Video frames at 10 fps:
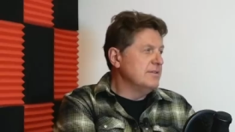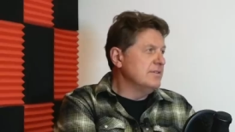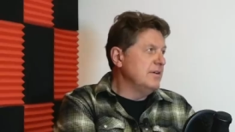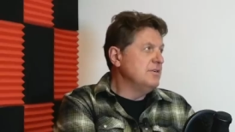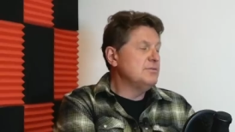
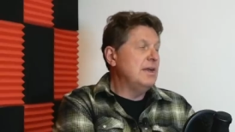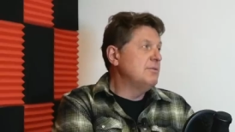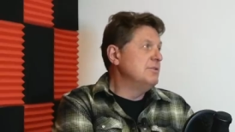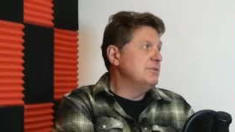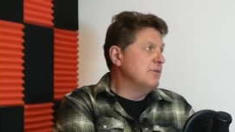So here's what I
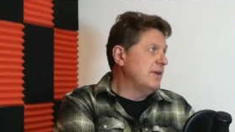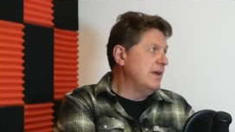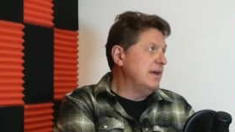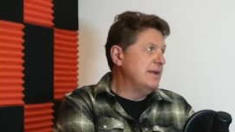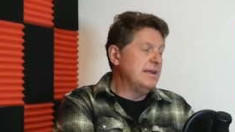would do, okay?
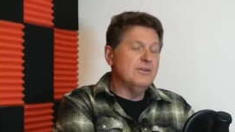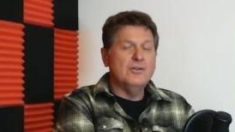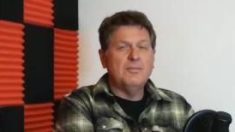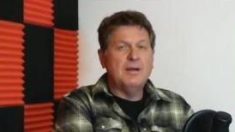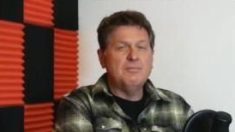Mm -hmm. And I don't
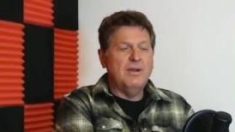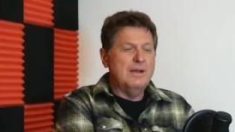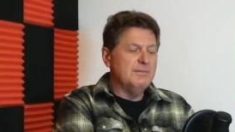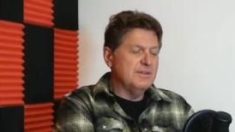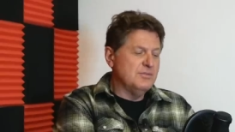know about
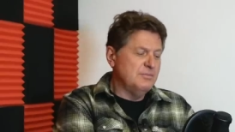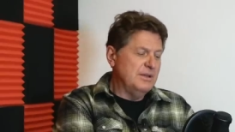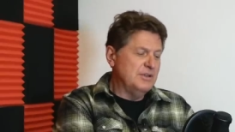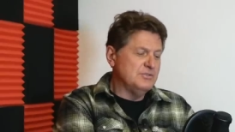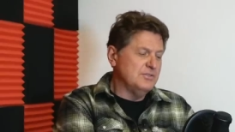brand, but this would be
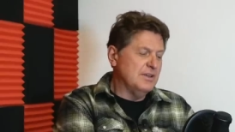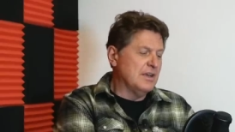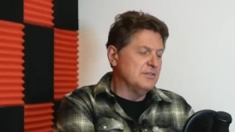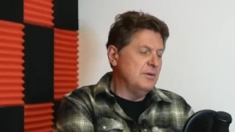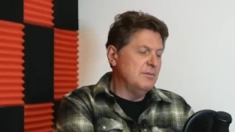an interesting
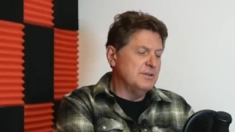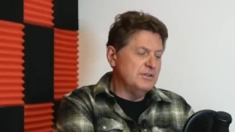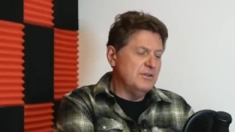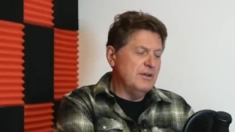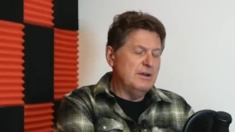experiment.
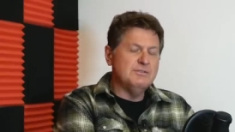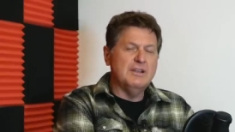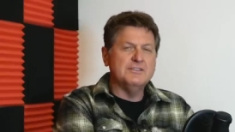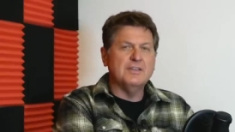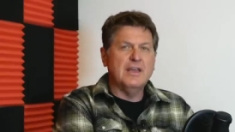You know how
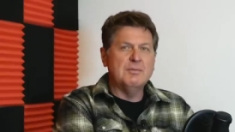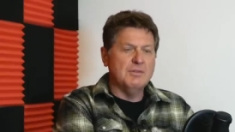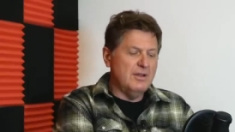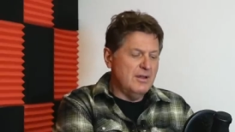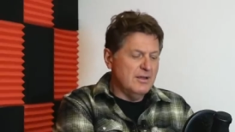Tesla came
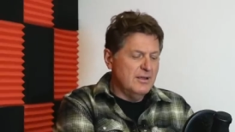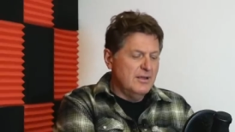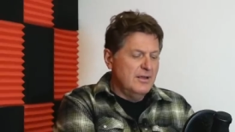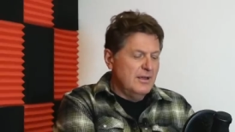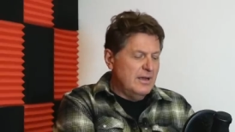along
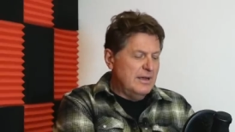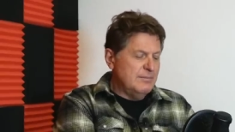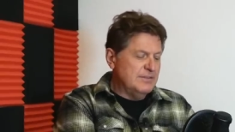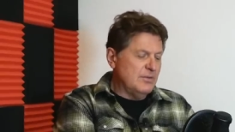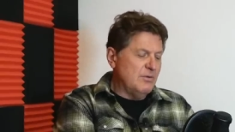
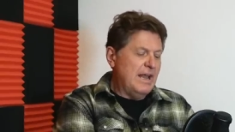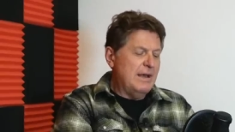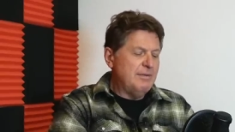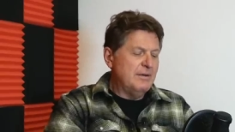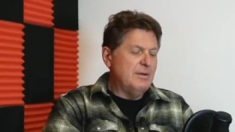um, and so what
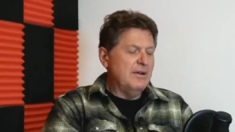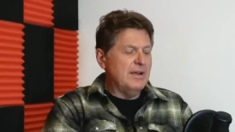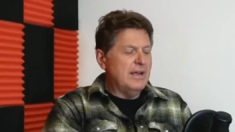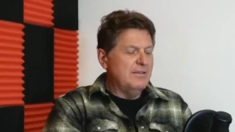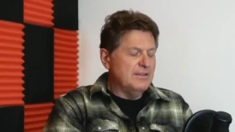happened in
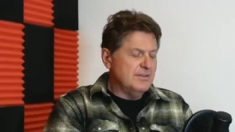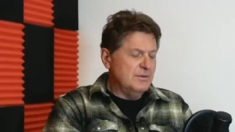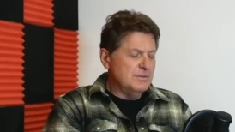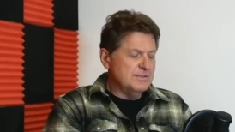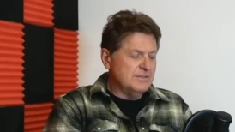America, obviously,
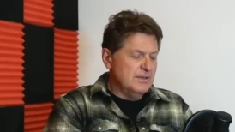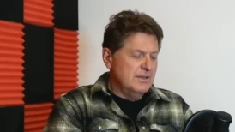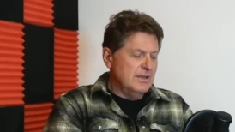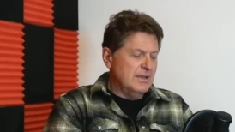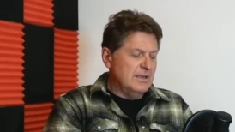was
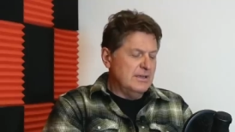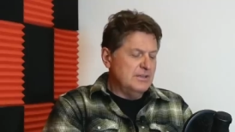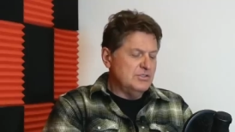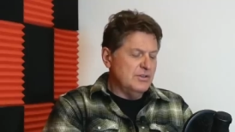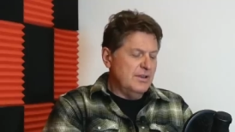uh,
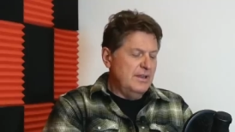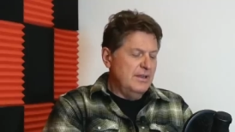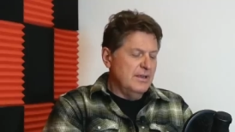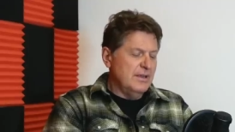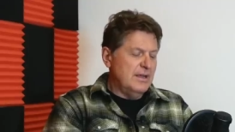
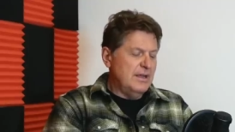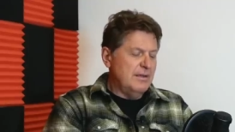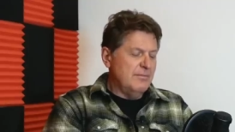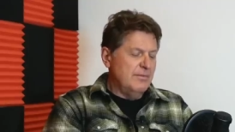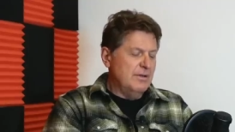initially,
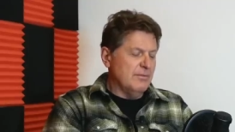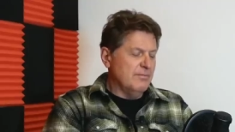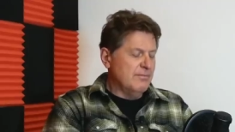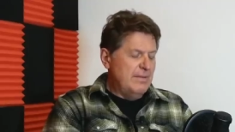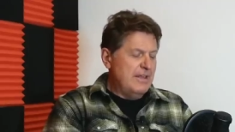uh, you know,
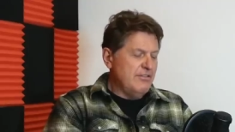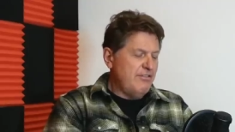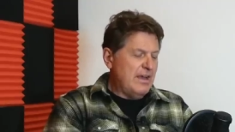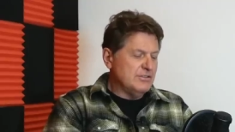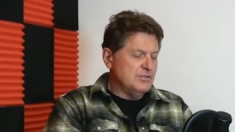
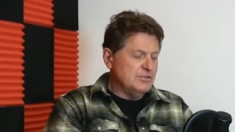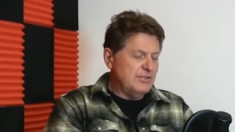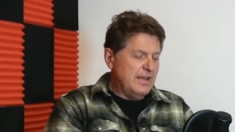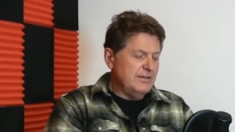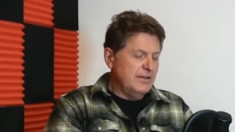
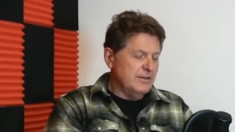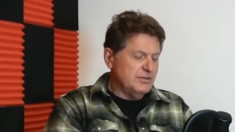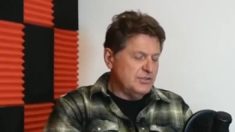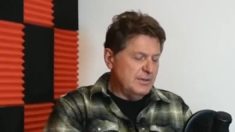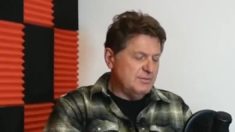manufacturers had
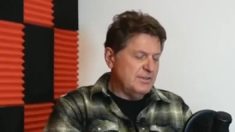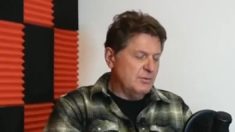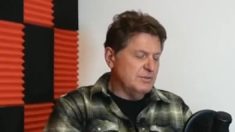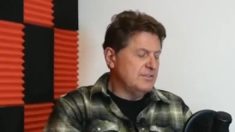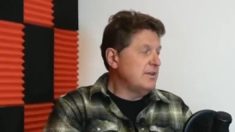dealerships that
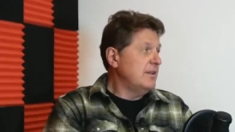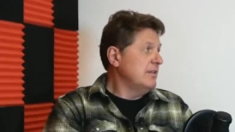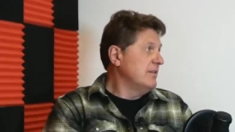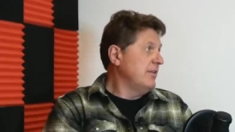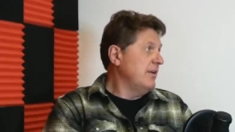would
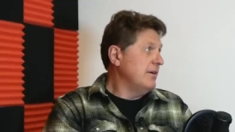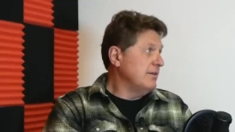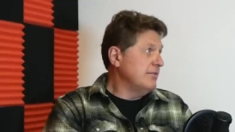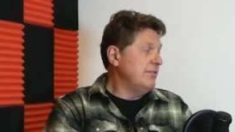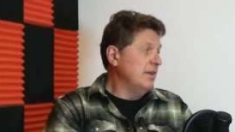sell
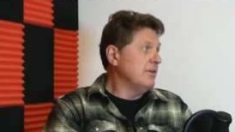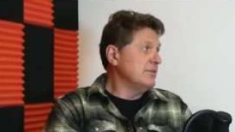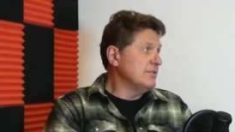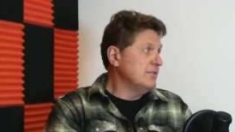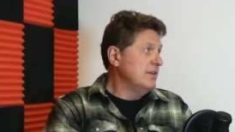their vehicles,